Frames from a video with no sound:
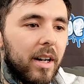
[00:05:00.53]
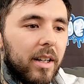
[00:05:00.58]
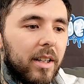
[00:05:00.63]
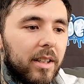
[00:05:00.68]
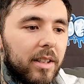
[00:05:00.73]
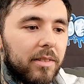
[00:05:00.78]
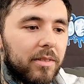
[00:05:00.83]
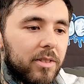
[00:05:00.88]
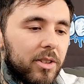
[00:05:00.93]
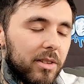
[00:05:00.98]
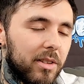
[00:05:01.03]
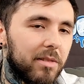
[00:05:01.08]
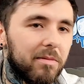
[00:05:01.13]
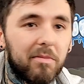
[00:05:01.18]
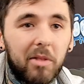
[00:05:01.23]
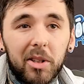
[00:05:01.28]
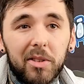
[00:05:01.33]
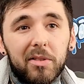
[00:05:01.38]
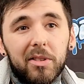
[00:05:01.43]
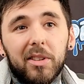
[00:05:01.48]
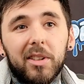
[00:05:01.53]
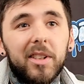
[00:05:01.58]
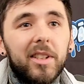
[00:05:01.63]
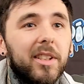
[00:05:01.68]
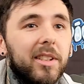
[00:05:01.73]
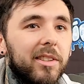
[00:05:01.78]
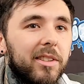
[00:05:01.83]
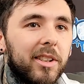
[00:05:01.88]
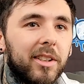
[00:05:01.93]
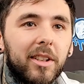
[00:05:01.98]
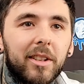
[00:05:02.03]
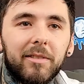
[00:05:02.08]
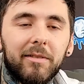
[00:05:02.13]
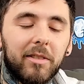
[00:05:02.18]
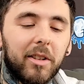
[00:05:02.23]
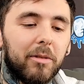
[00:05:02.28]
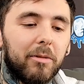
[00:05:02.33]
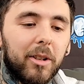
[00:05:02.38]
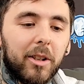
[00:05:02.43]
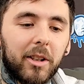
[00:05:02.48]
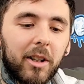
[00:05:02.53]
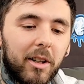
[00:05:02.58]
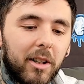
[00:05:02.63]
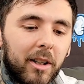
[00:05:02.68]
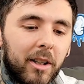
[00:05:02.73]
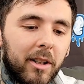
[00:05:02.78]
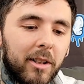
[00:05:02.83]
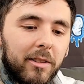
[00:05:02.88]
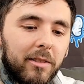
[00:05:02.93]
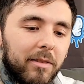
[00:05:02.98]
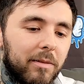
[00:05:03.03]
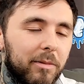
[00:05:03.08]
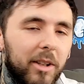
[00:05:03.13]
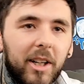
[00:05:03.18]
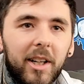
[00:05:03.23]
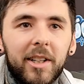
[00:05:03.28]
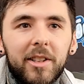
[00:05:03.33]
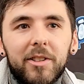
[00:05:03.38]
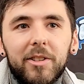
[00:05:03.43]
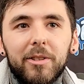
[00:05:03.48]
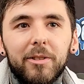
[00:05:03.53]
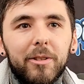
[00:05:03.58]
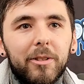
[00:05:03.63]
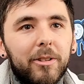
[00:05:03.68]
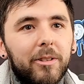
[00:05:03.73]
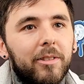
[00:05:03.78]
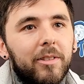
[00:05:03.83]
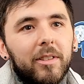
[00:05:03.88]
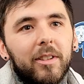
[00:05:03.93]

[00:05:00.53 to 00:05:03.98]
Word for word: Uh, so that's really it. You know, I work hard, kind dude,